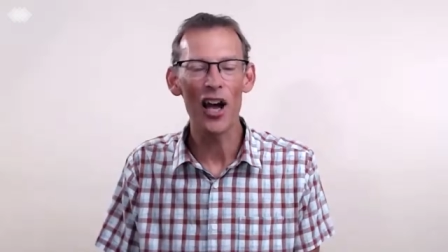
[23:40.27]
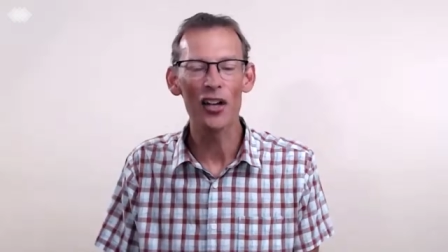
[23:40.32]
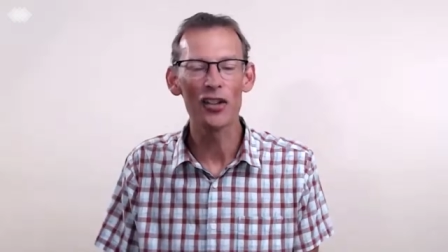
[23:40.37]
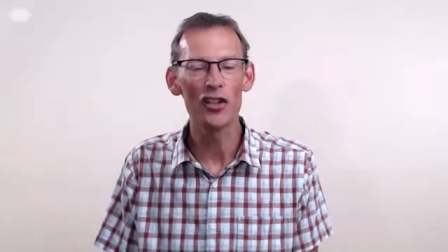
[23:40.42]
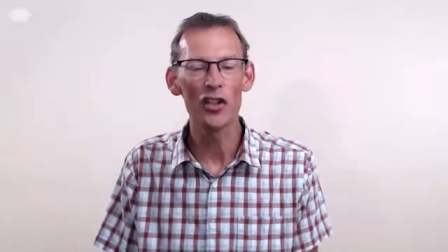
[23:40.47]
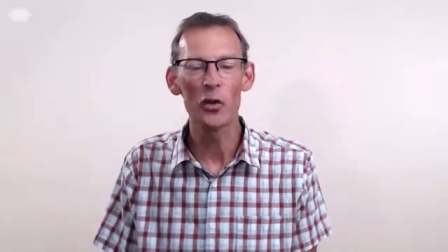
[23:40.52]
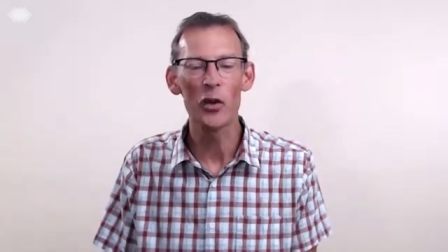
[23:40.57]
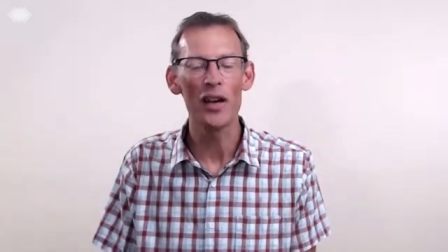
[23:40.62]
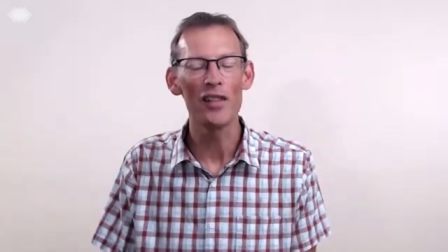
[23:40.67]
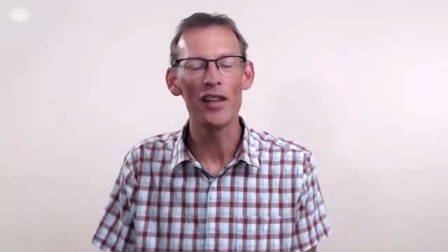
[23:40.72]

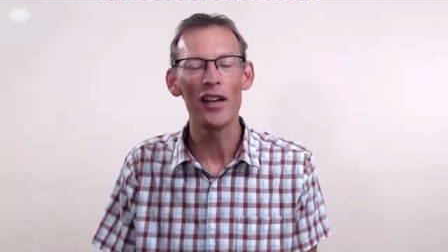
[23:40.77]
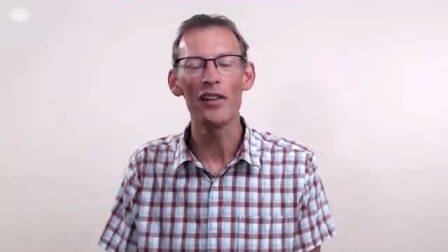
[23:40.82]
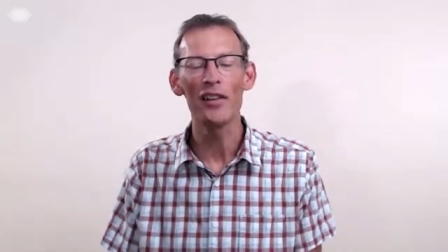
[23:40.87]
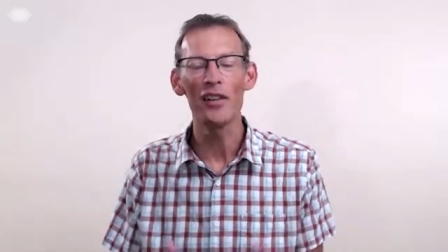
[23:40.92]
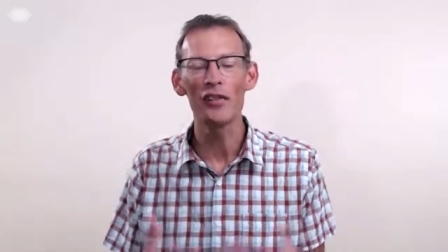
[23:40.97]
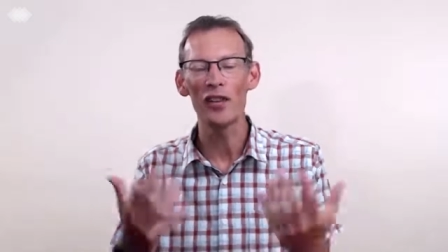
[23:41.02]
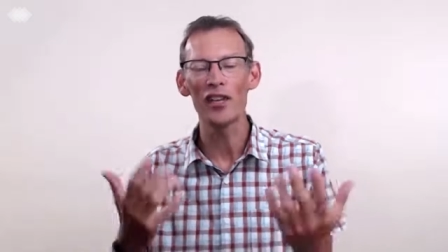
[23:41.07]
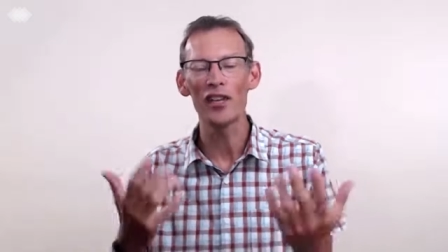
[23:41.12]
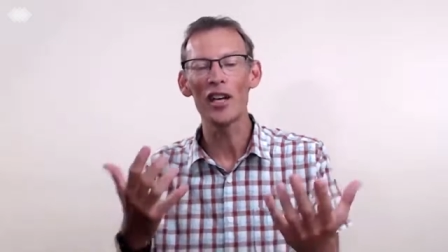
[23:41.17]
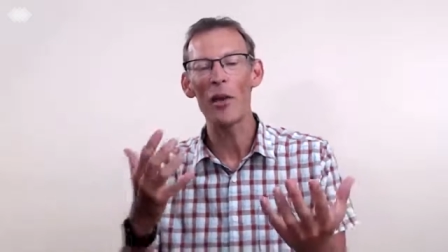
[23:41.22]
do it. And, and the
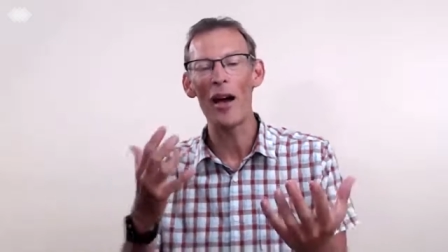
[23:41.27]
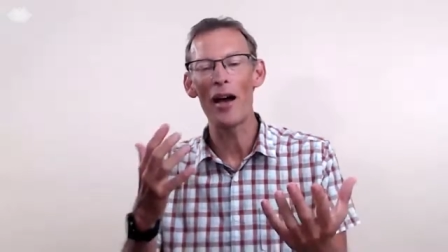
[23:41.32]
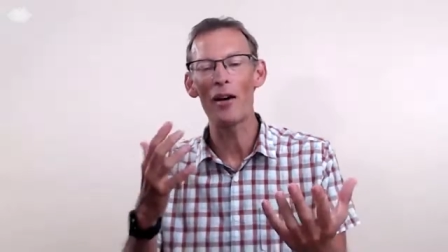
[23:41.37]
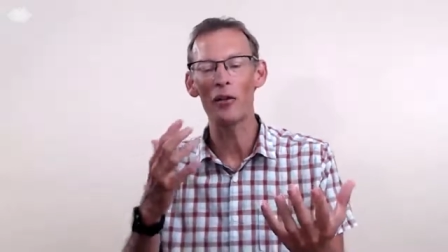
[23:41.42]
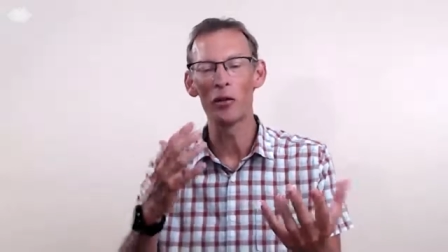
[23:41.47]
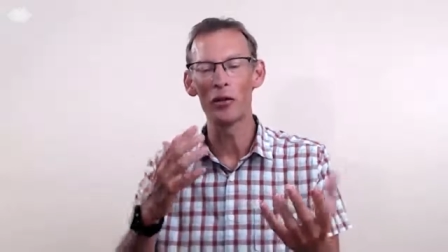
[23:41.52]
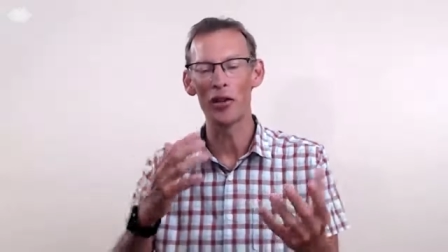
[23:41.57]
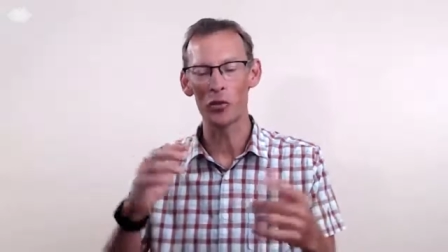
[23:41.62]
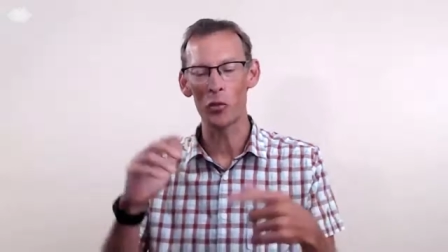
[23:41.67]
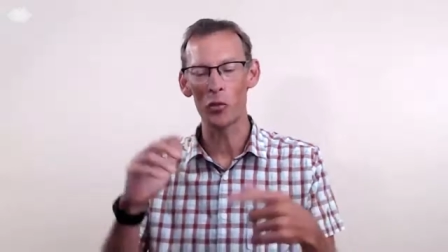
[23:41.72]
thing about all
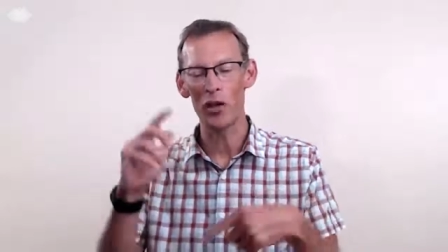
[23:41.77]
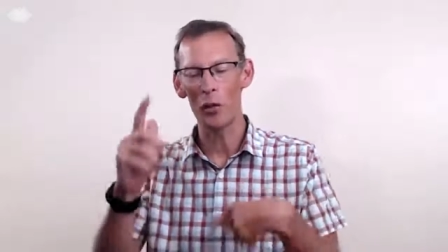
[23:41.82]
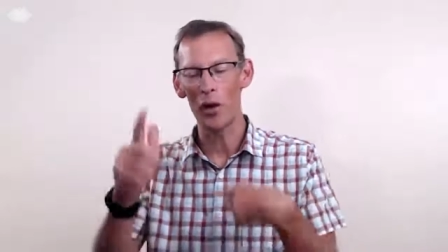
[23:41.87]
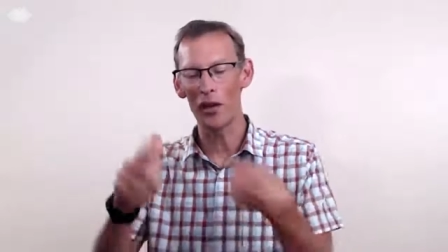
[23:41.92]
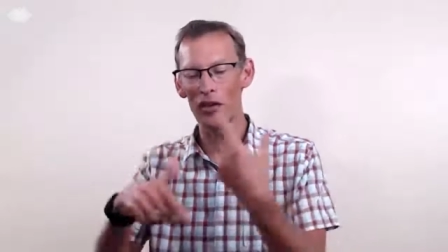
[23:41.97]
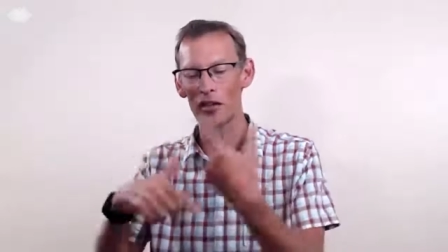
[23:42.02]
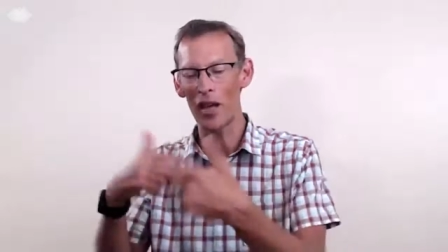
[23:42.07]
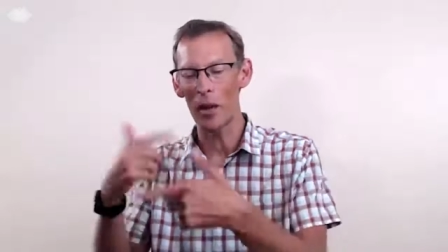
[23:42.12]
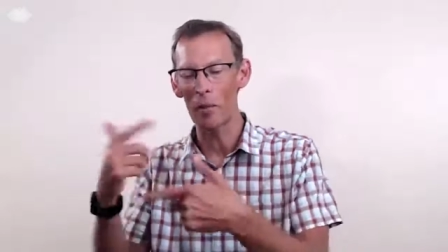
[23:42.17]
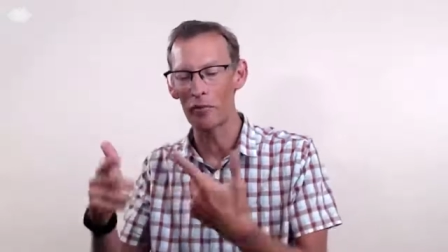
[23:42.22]
this, when you
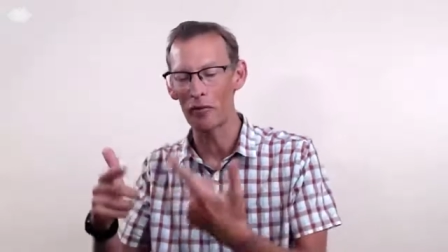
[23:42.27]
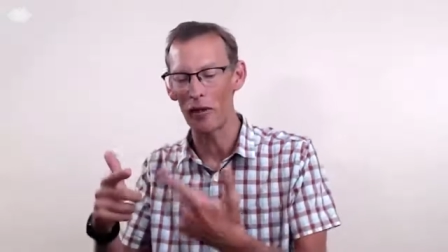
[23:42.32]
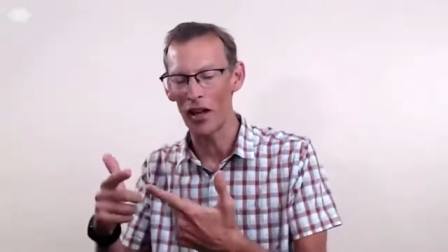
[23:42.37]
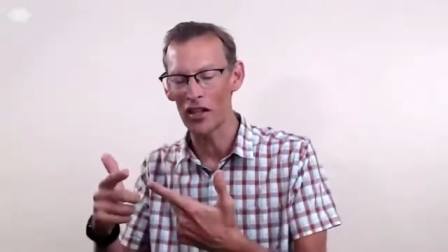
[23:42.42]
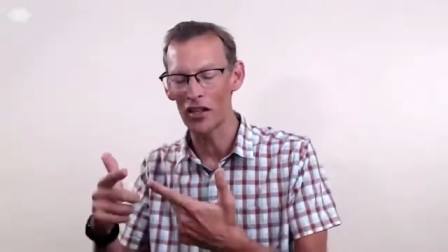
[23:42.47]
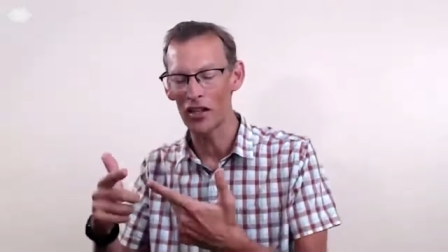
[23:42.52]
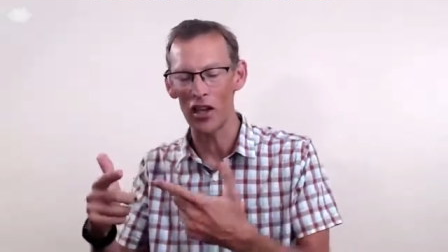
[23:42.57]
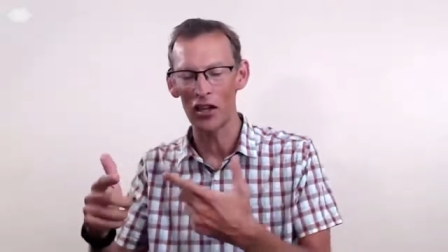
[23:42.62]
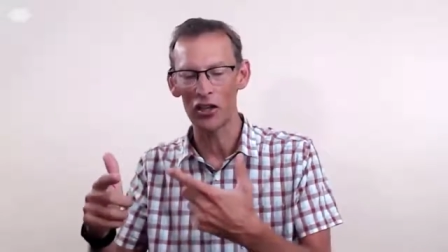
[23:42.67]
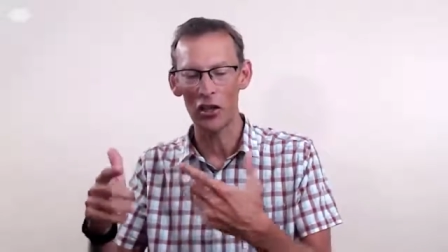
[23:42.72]
understand price
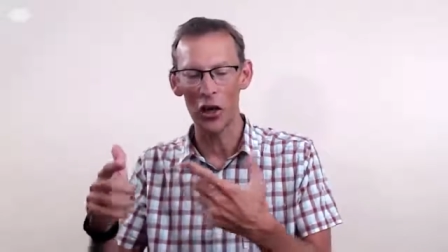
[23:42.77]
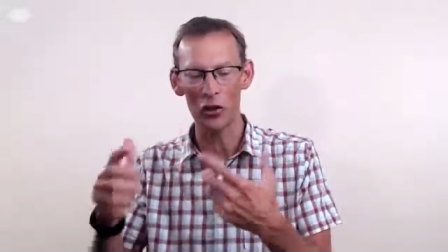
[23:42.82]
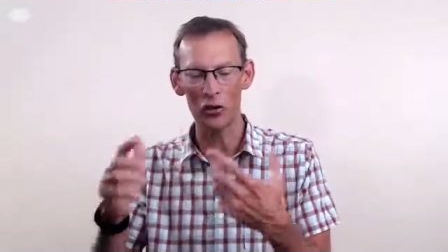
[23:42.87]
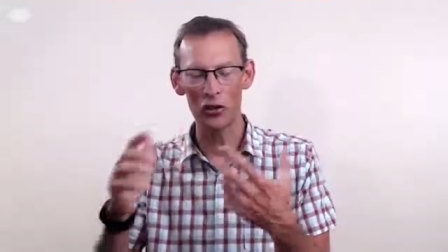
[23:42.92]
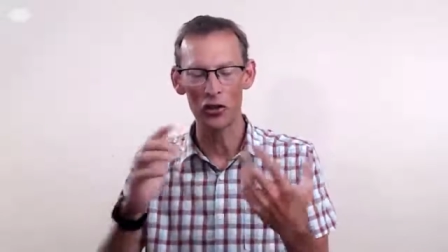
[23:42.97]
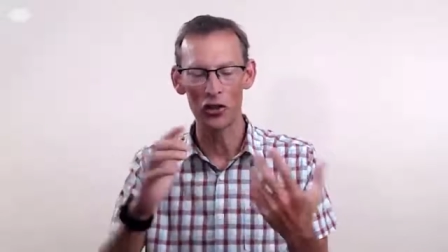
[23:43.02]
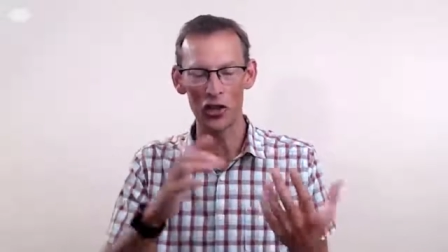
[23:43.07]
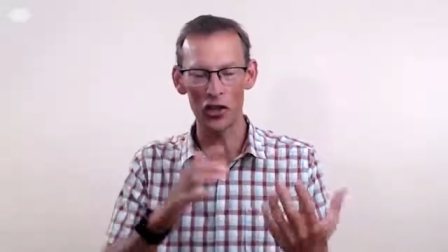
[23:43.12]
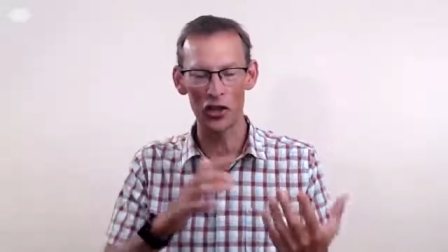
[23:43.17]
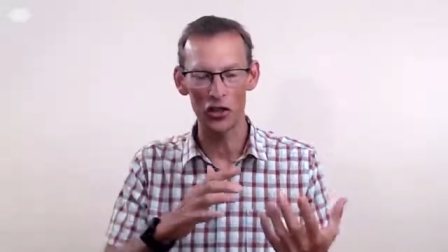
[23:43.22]

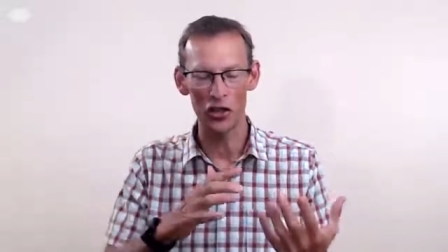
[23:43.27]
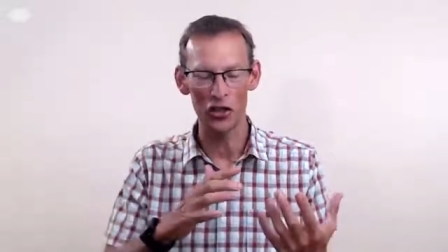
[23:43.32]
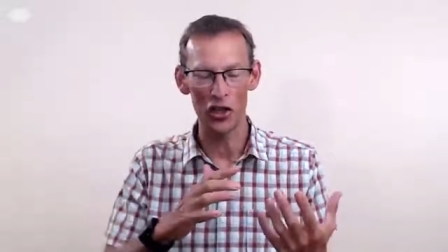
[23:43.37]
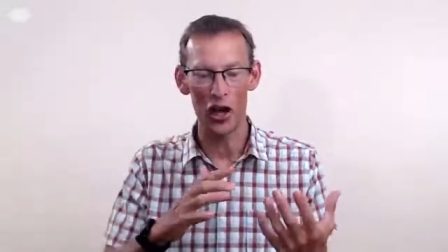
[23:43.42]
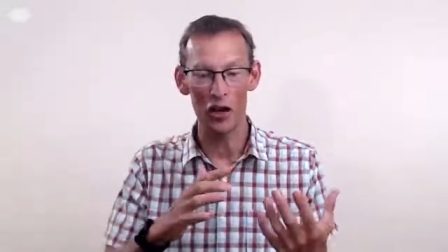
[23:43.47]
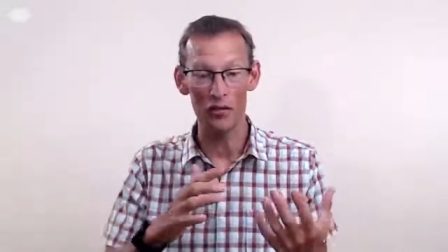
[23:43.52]
psychology and stuff,